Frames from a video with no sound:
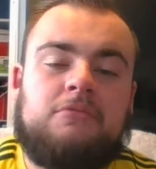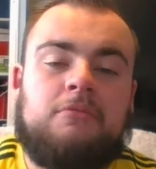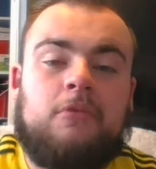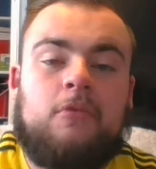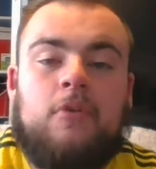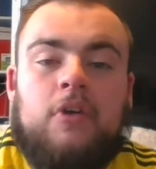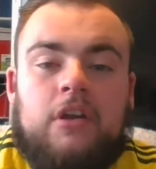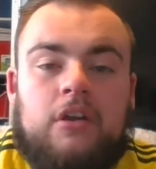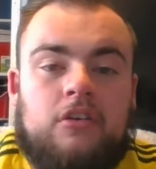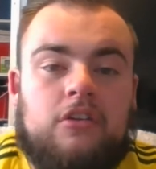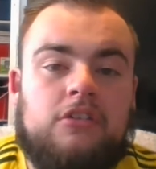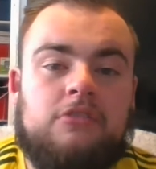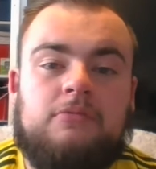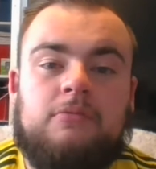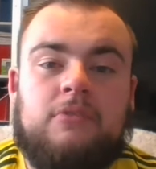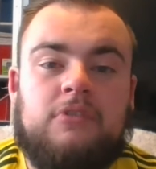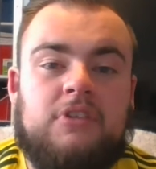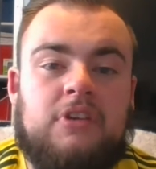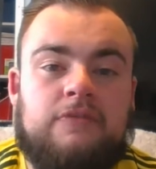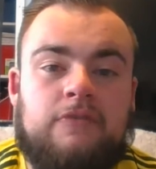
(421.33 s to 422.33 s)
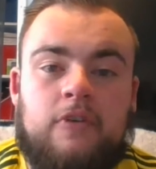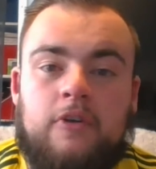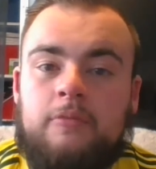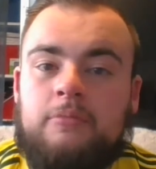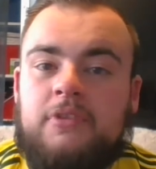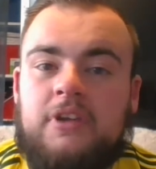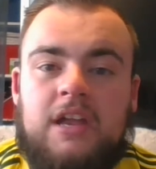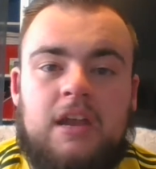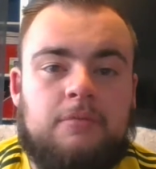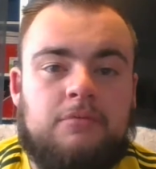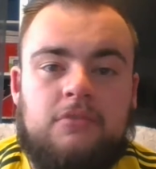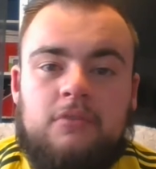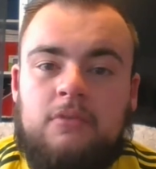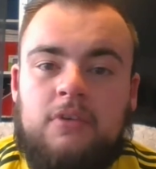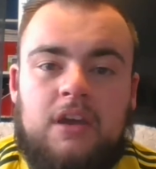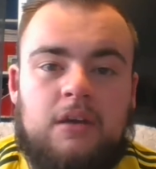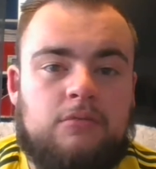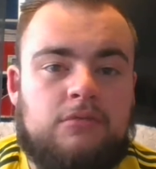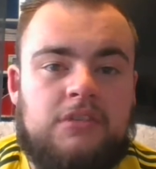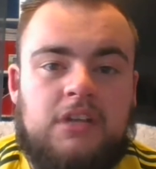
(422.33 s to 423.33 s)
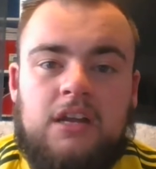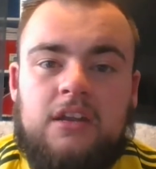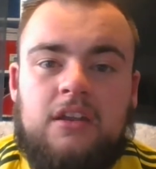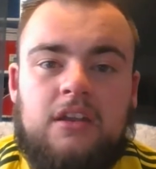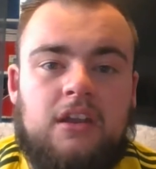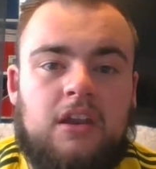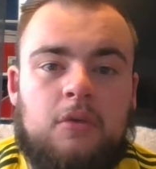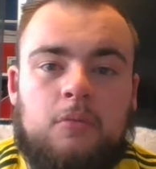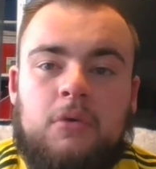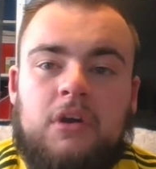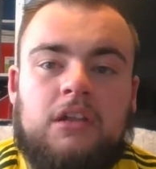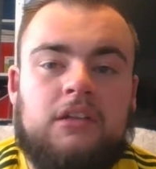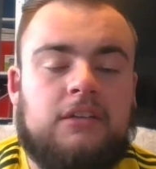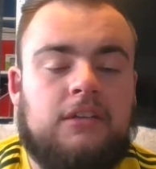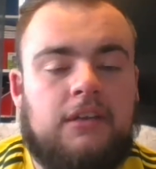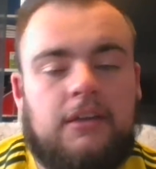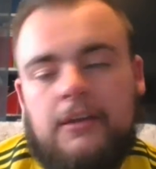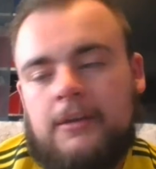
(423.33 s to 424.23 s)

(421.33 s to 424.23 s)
to be quite honest, because I thought he played absolutely outstandingly well.